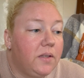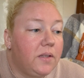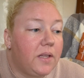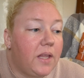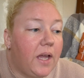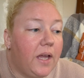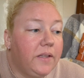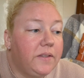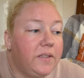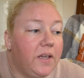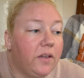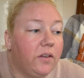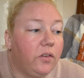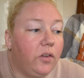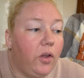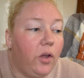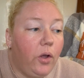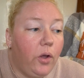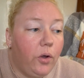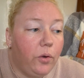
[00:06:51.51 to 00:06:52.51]
That's
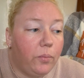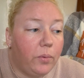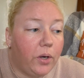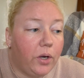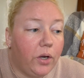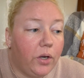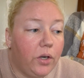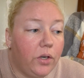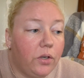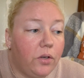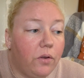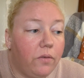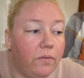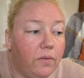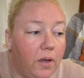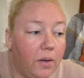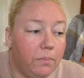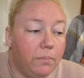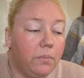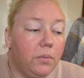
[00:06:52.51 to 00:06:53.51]
October.
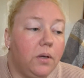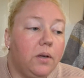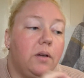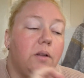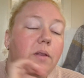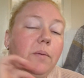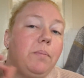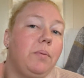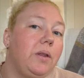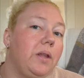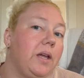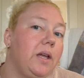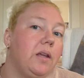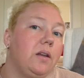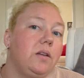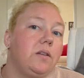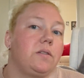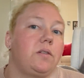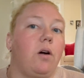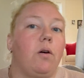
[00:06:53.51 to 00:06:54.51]
November, the
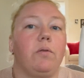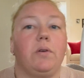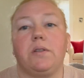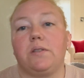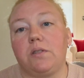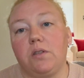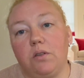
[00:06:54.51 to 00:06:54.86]
plan is always to